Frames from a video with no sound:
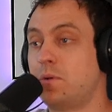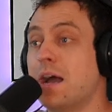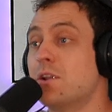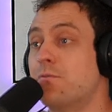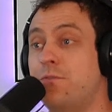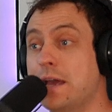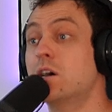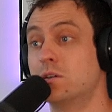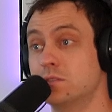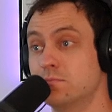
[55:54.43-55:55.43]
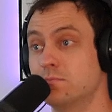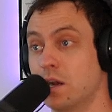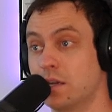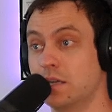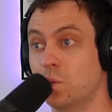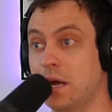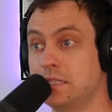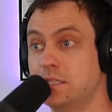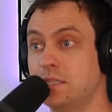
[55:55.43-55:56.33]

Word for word: kind of failed marketing wise.